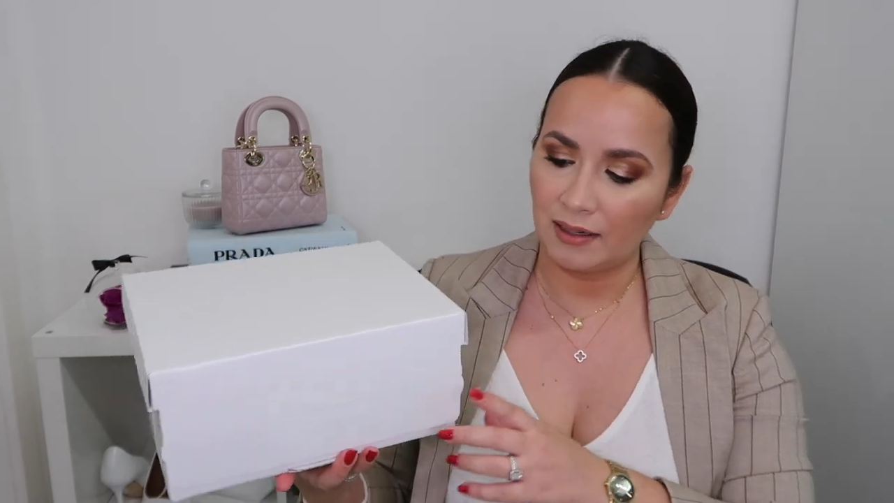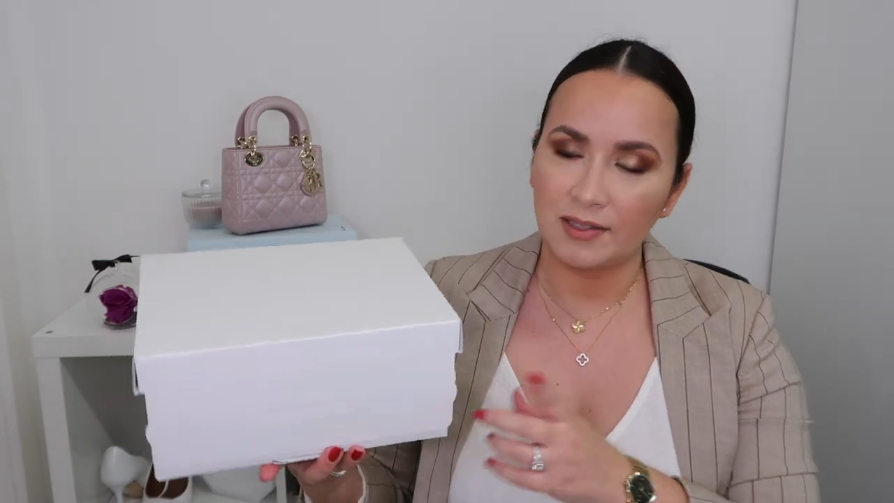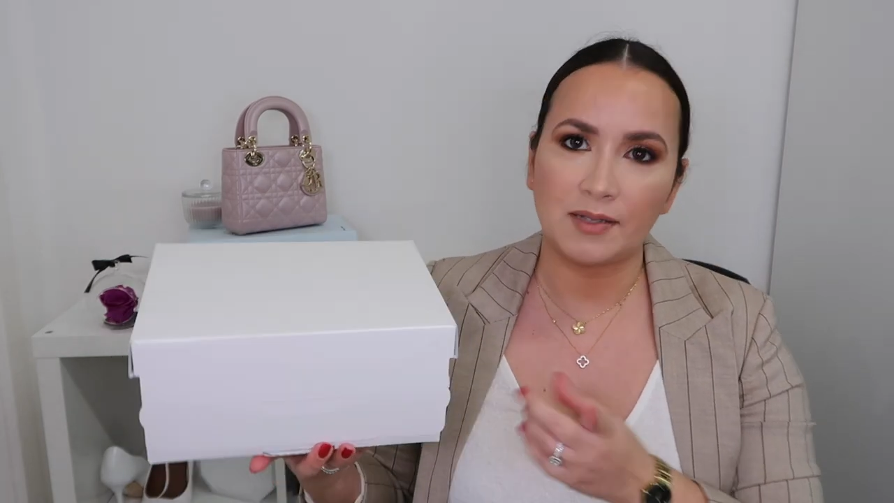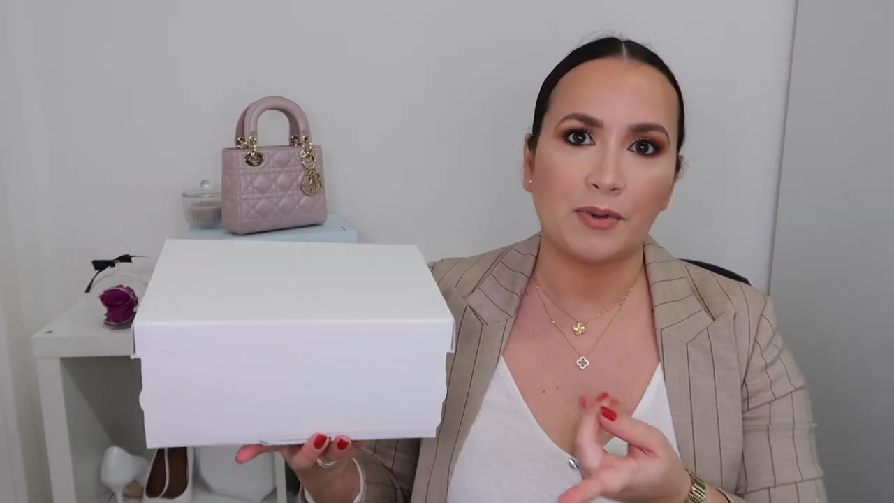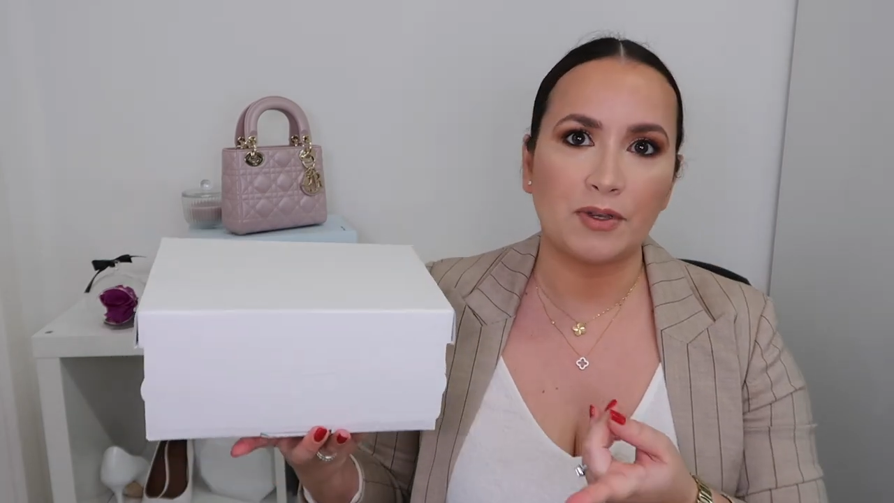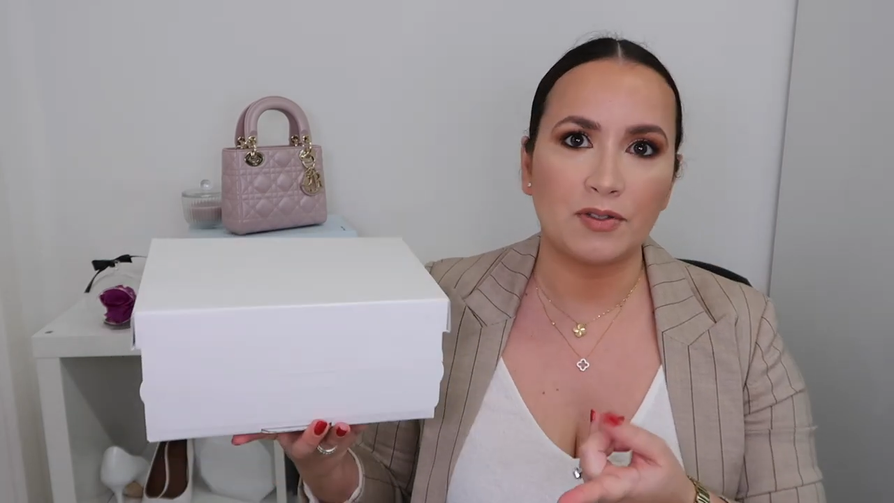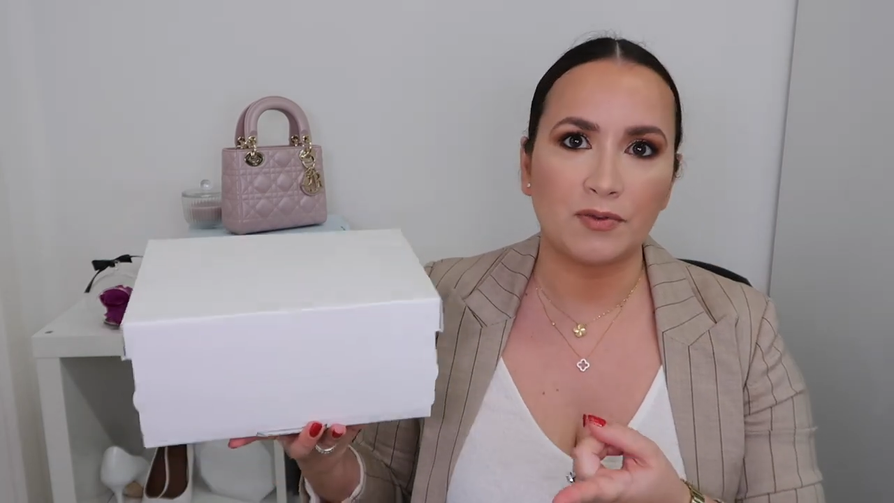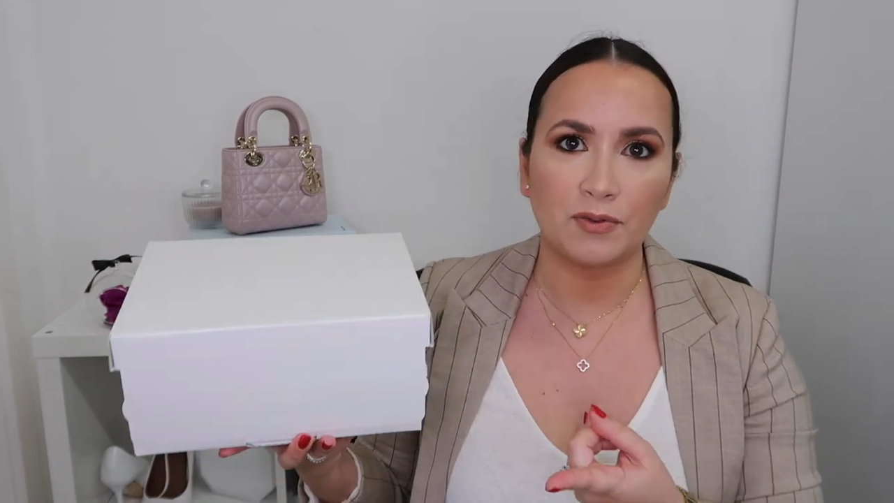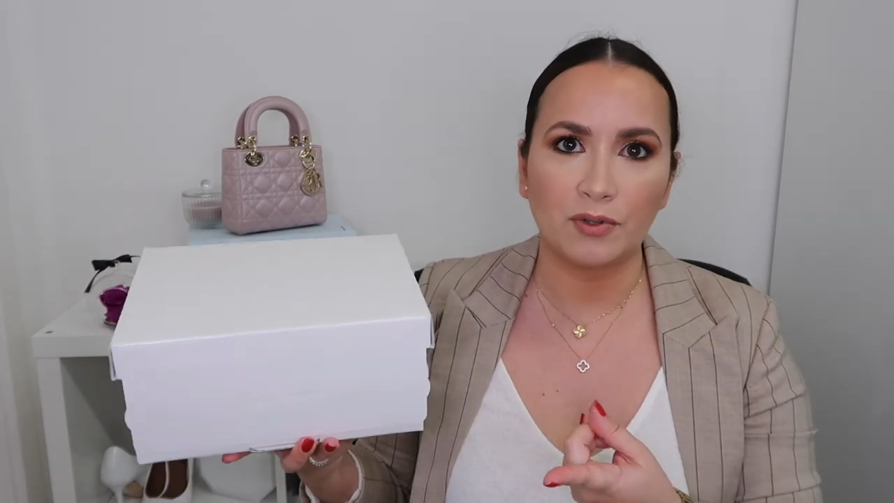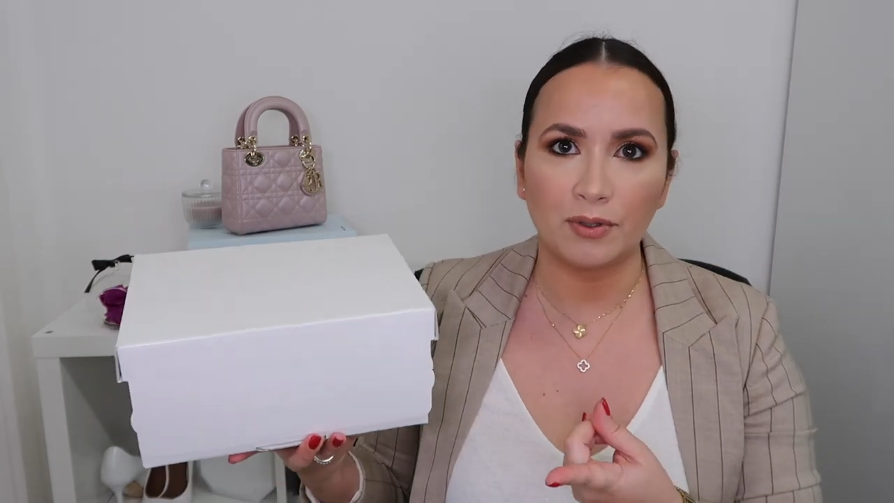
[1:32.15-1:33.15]
I suppose
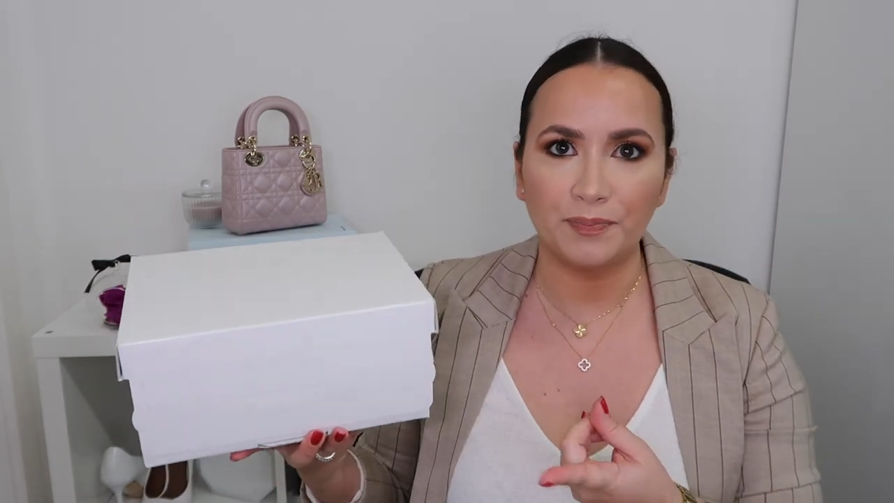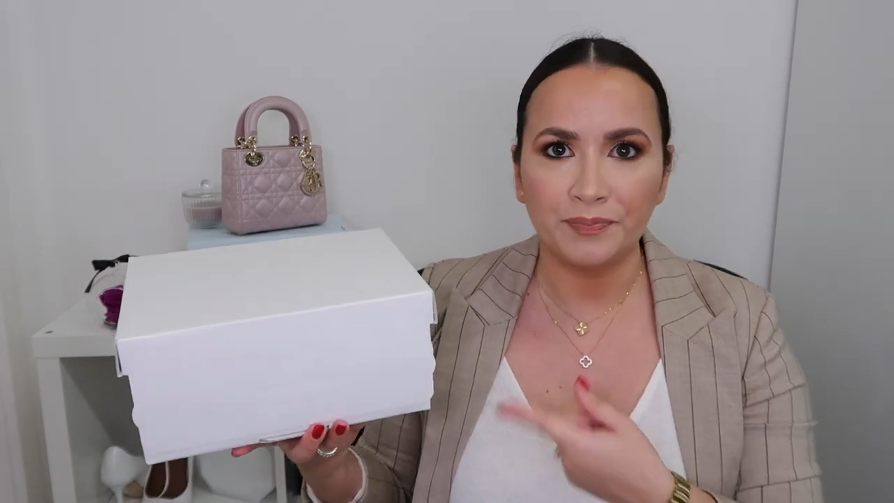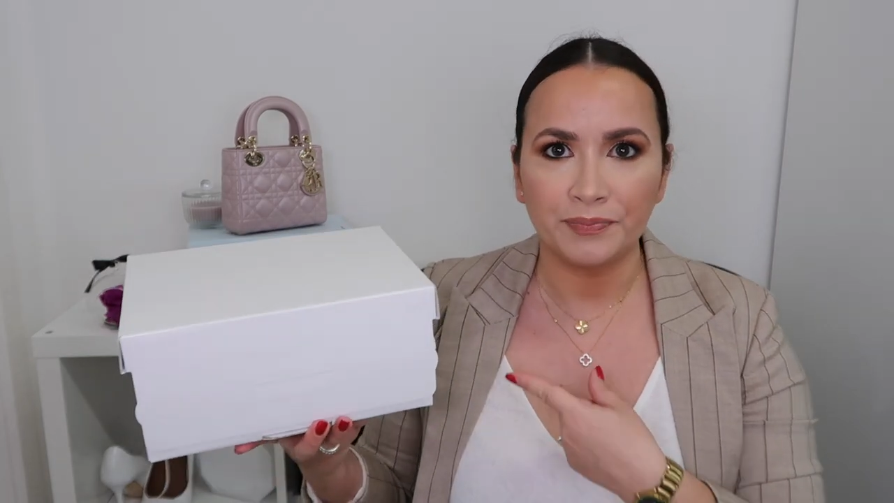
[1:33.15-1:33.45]
for